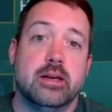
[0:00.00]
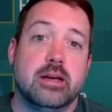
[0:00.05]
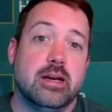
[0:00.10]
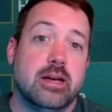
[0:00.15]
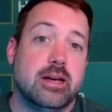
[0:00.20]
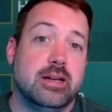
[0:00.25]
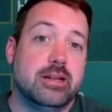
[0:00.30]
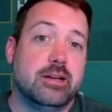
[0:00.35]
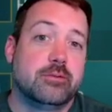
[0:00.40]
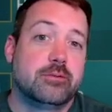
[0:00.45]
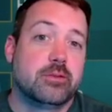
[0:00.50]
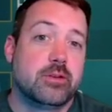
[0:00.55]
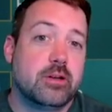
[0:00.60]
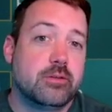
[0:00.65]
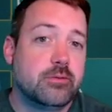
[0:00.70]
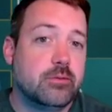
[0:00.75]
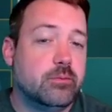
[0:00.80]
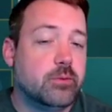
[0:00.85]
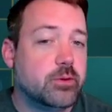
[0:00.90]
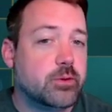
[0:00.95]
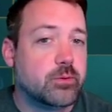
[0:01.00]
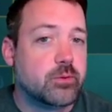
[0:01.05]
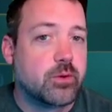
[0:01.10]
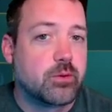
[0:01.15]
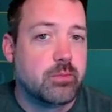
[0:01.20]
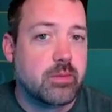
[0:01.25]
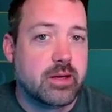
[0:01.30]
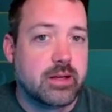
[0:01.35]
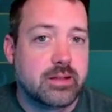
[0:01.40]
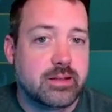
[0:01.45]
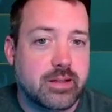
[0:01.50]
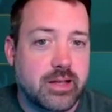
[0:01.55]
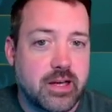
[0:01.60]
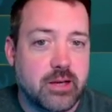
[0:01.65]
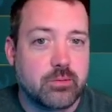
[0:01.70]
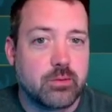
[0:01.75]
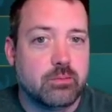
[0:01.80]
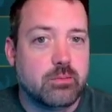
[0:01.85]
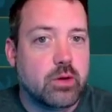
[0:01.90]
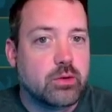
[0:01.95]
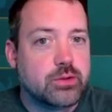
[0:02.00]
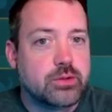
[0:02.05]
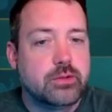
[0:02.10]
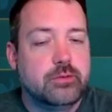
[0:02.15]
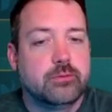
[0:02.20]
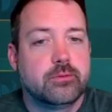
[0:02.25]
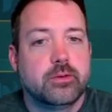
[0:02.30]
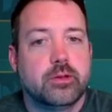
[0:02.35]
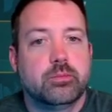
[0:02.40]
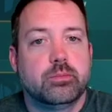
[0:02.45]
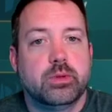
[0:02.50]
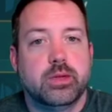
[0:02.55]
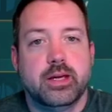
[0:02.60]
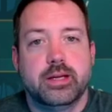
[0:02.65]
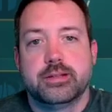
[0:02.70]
Uh, now if you're not familiar with my clan, we're mostly free to play.